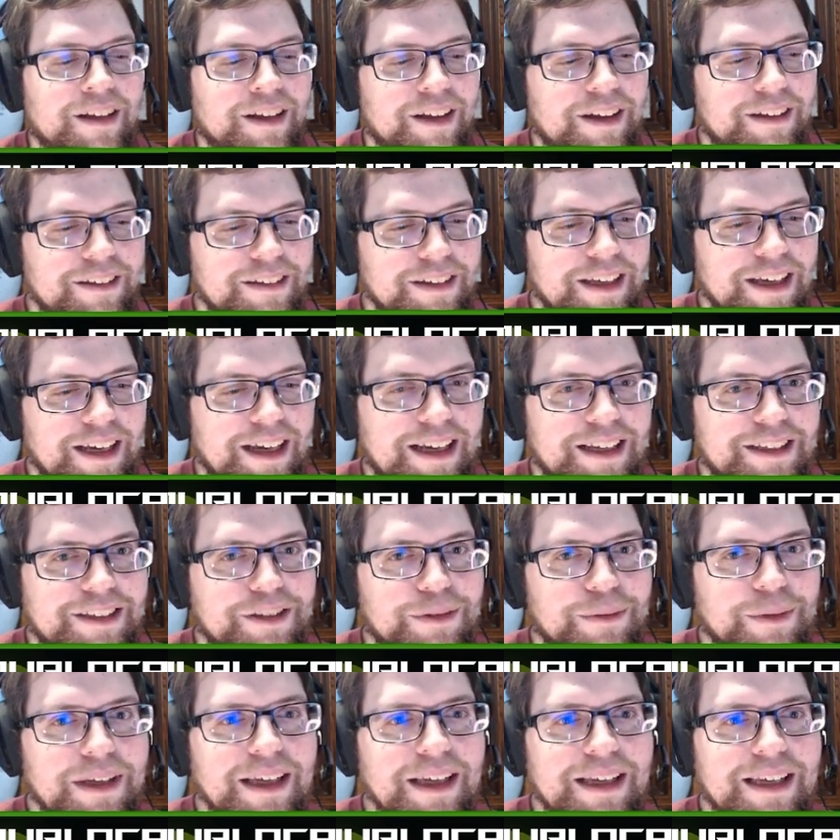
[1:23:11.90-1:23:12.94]
Okay,
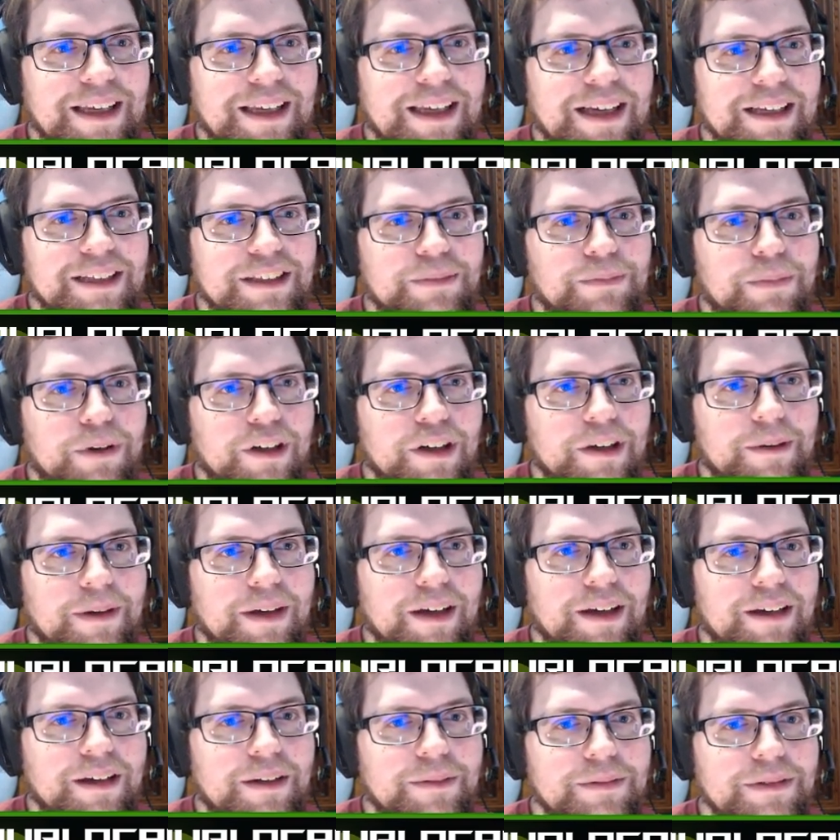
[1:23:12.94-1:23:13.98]
so we can catch
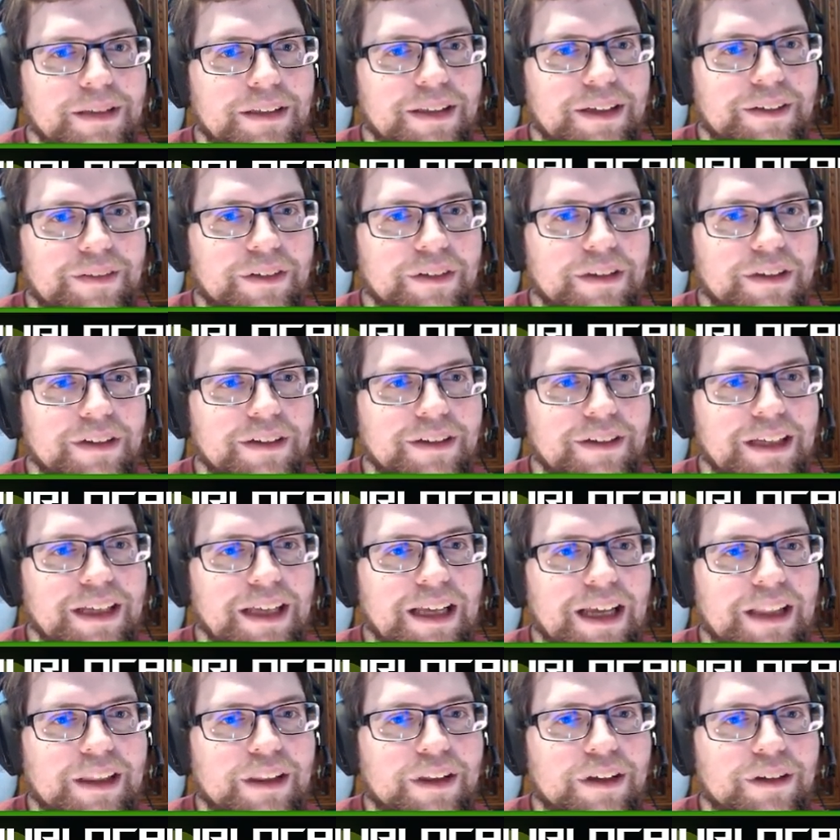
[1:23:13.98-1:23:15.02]
Pokemon up to level
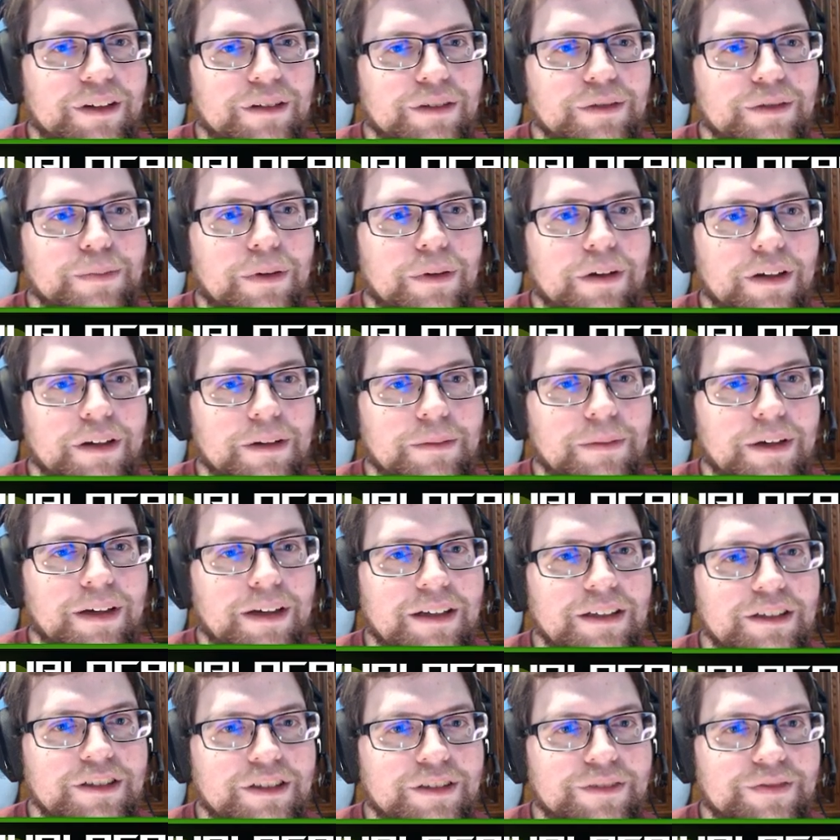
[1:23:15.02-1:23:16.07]
30, and those
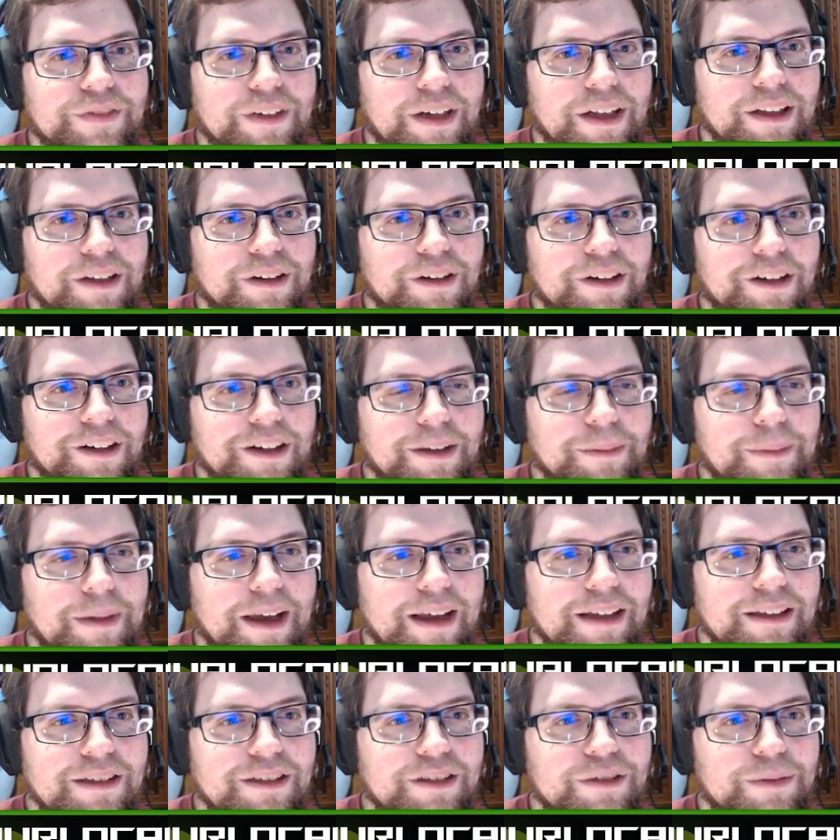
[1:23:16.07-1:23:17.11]
Pokemon should follow our
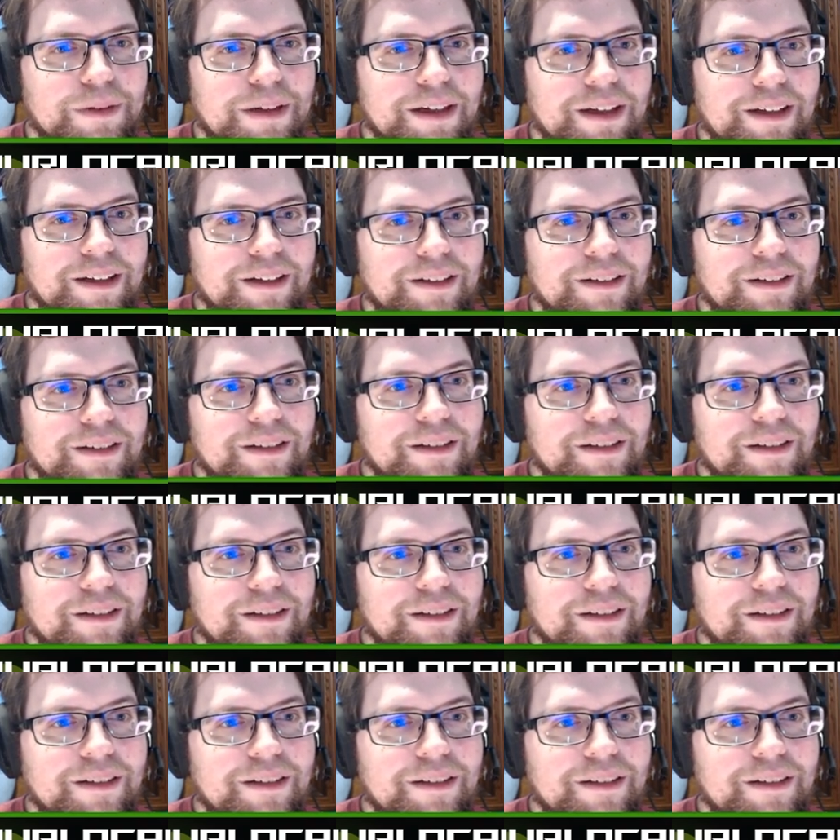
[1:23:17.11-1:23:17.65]
commands as well.